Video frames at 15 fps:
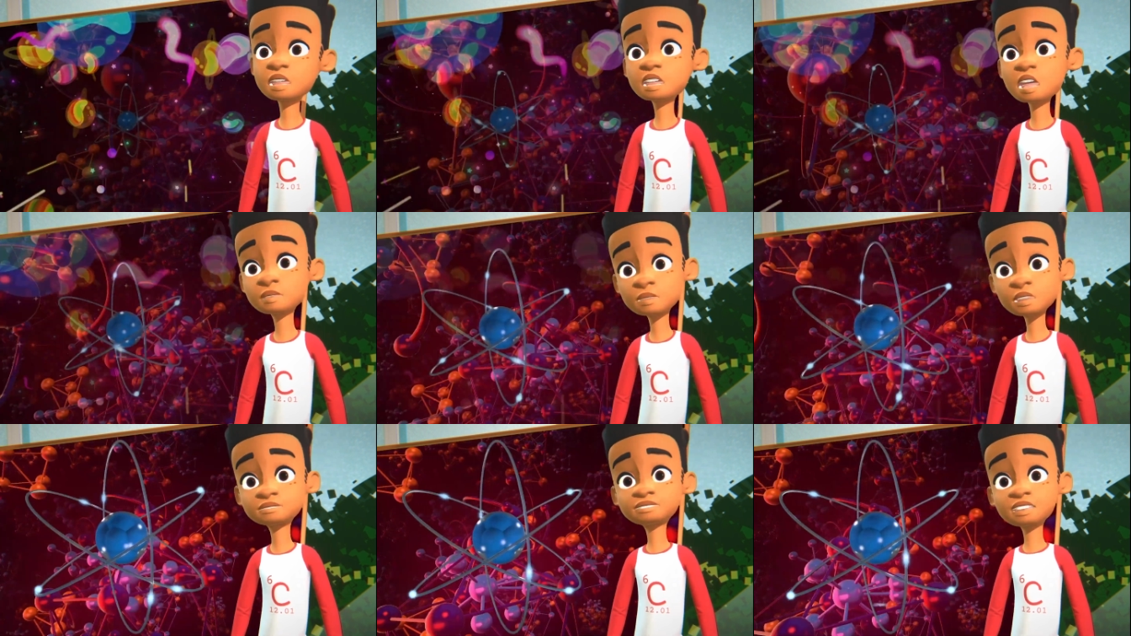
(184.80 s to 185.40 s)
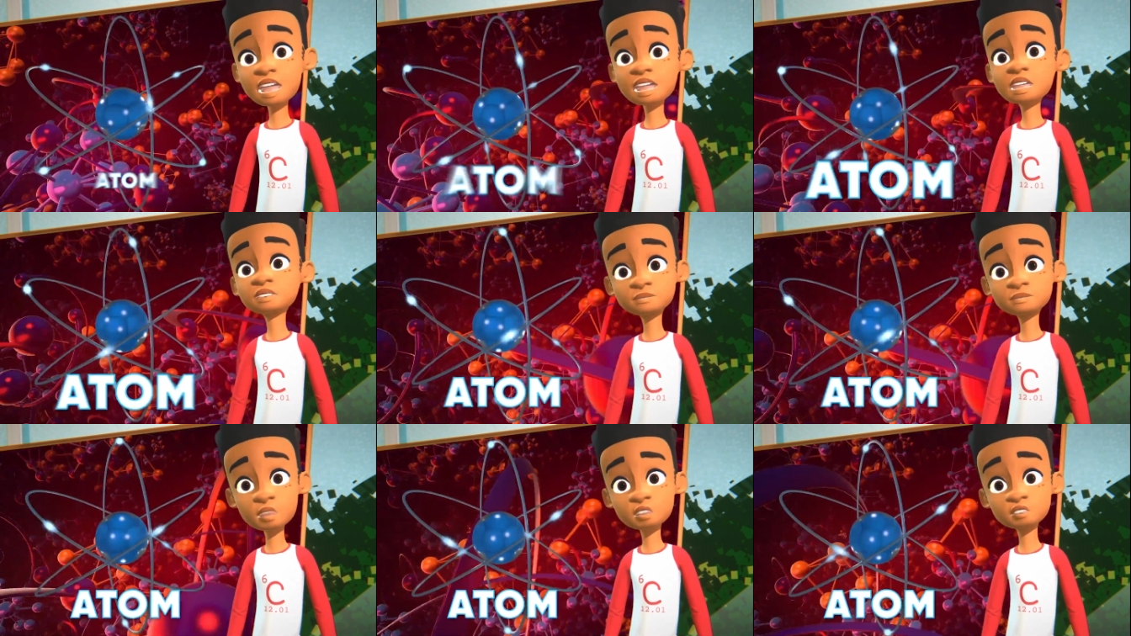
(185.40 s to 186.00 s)
is made up of
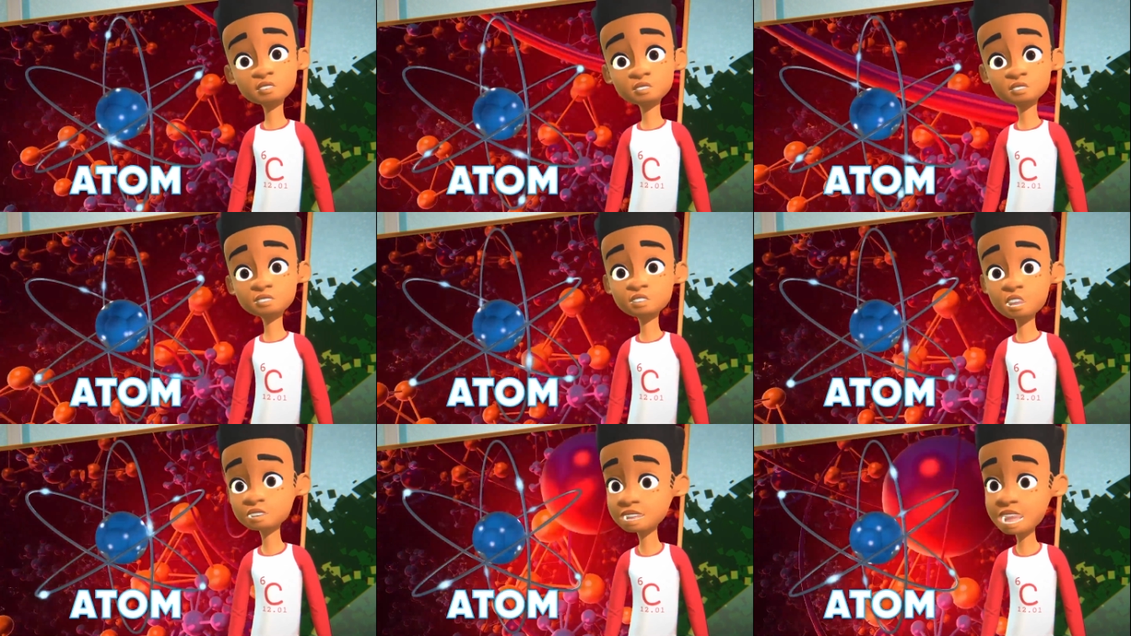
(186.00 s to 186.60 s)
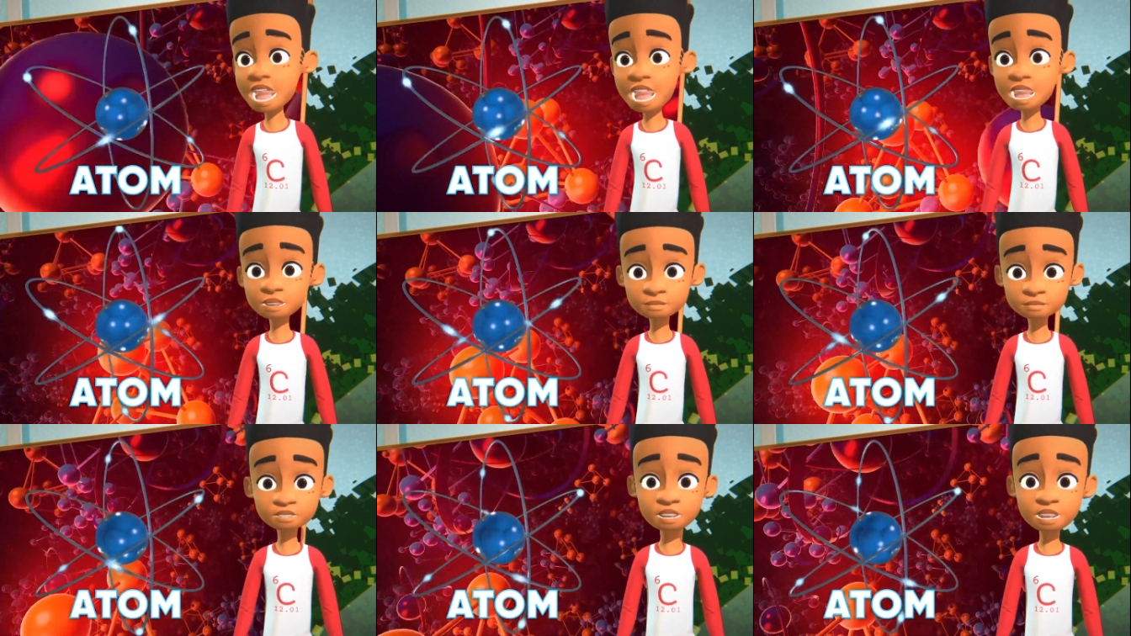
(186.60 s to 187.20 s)
tiny particles called
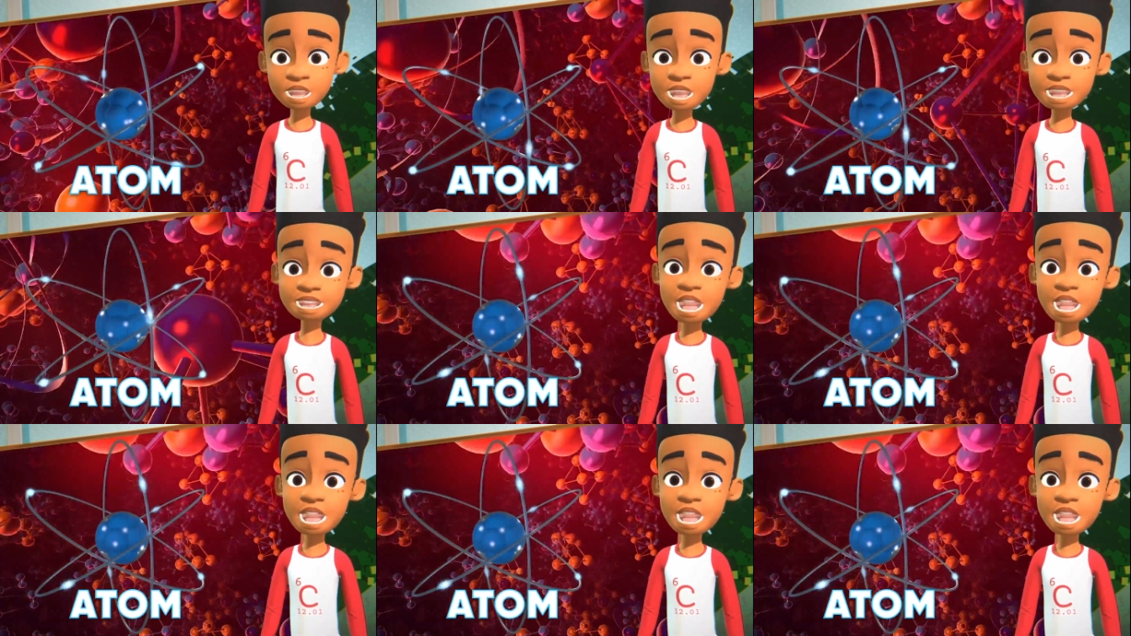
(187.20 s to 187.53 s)
atoms